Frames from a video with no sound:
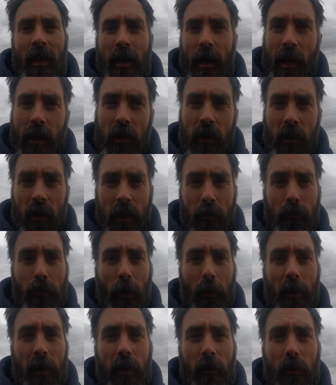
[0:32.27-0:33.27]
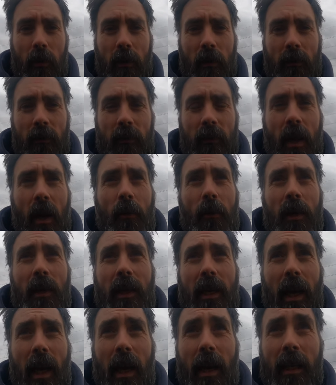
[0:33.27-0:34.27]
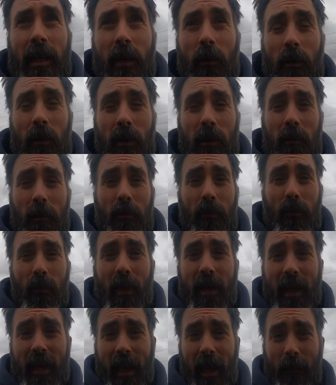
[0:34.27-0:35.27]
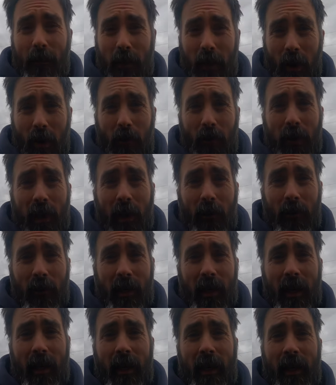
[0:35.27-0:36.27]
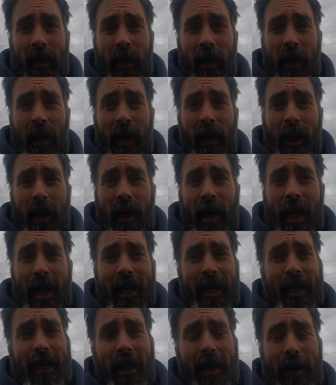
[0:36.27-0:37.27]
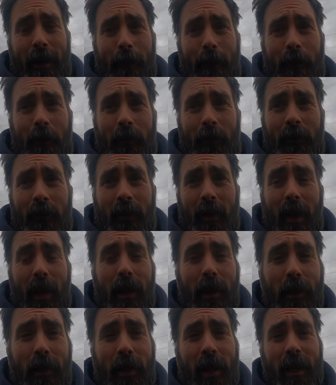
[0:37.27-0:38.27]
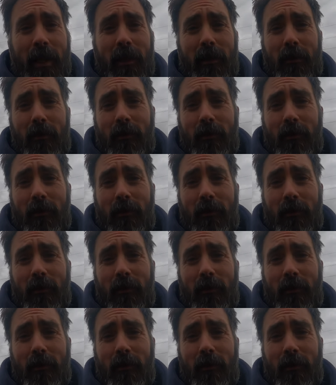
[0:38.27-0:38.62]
As you probably would have noticed, guys, it was pretty damn cold outside, and um, this